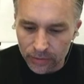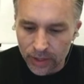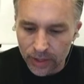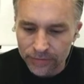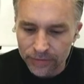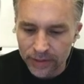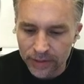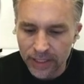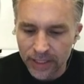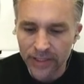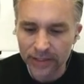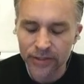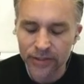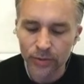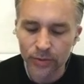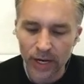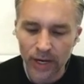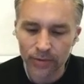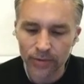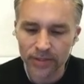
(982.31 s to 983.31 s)
roughly
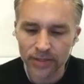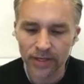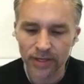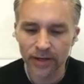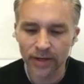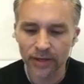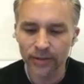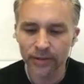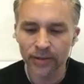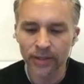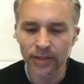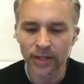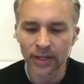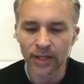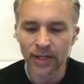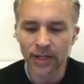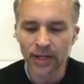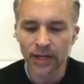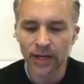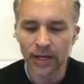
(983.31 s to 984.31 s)
two hours ago
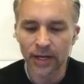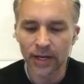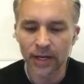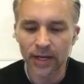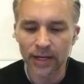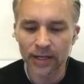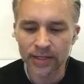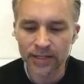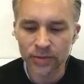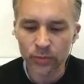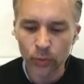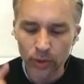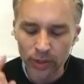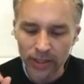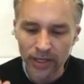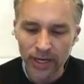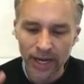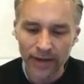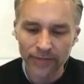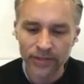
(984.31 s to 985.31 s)
because uh, what
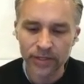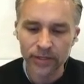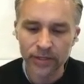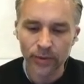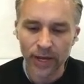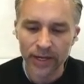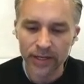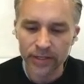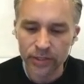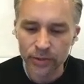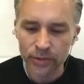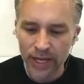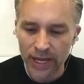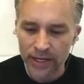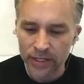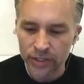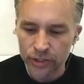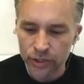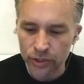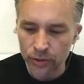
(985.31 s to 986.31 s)
did I have to do? I had to do that
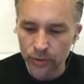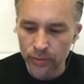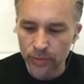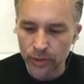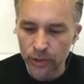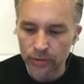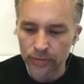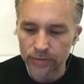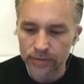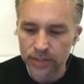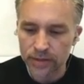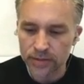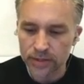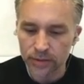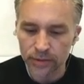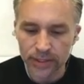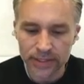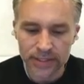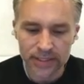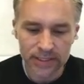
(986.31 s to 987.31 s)
in two moves.
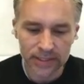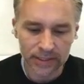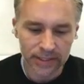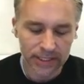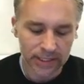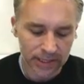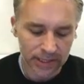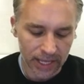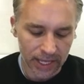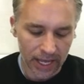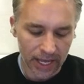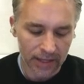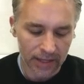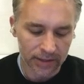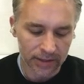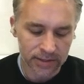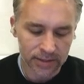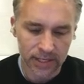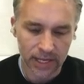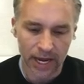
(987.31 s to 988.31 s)
So let's delete that.
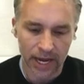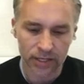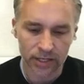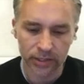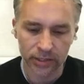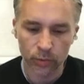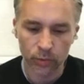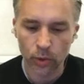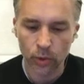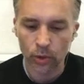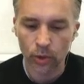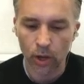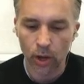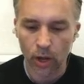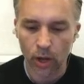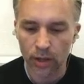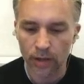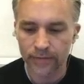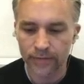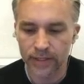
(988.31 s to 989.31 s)
Let's actually roll
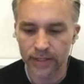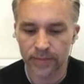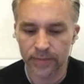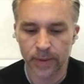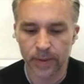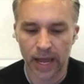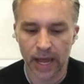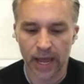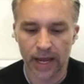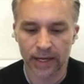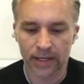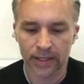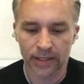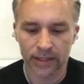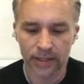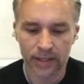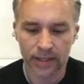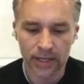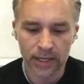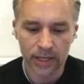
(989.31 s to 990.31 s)
all of this back
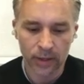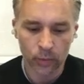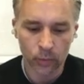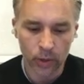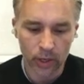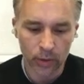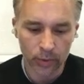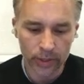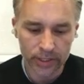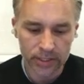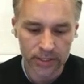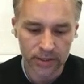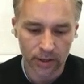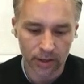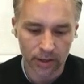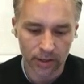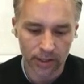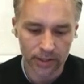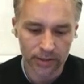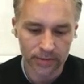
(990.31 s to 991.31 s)
where we
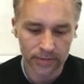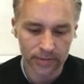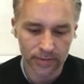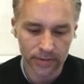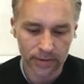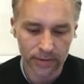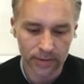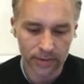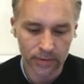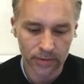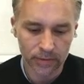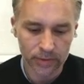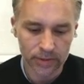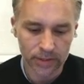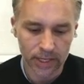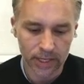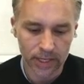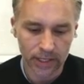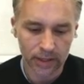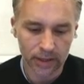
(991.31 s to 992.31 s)
started. It was
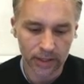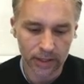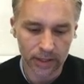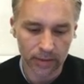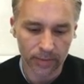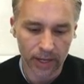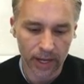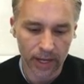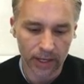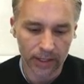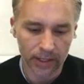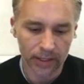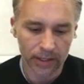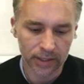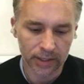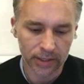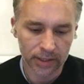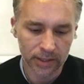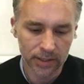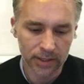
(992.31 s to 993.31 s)
like clear back
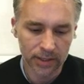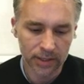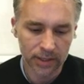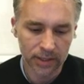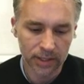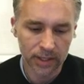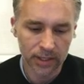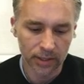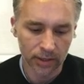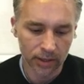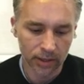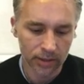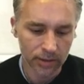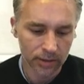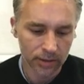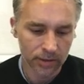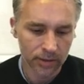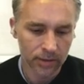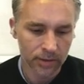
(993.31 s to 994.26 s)
here.